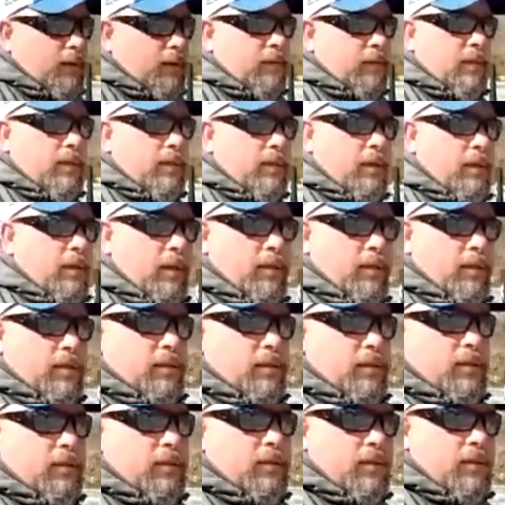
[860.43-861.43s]

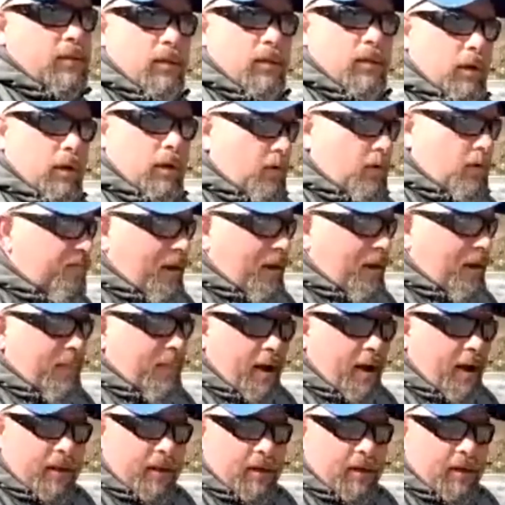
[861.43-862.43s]
If I'm
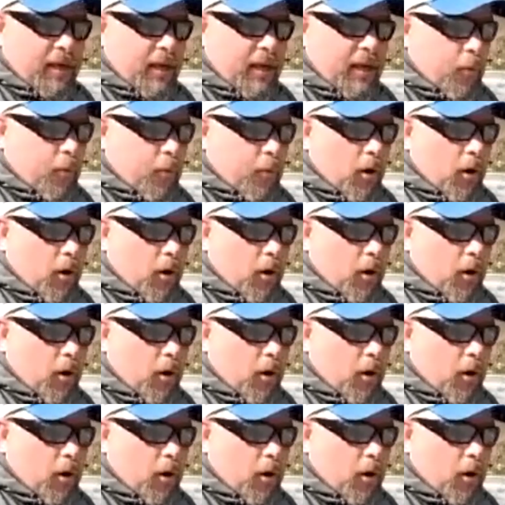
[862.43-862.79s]
out in deep